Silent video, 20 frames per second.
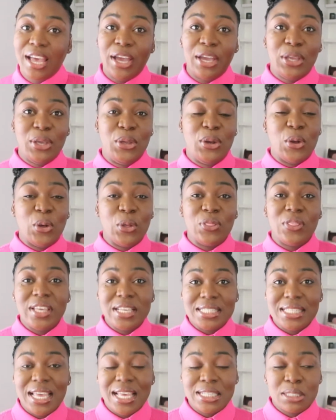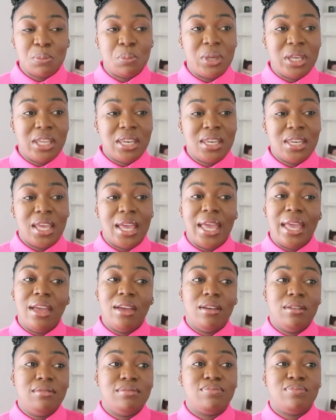You know, this has been
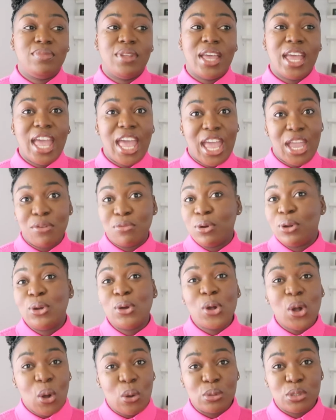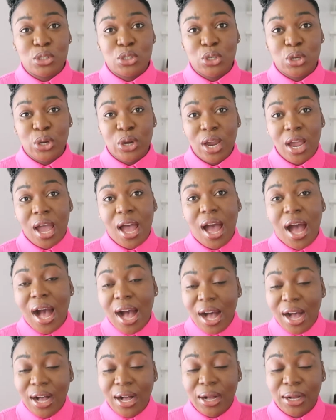a roller coaster
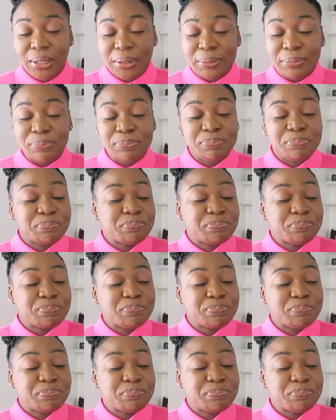of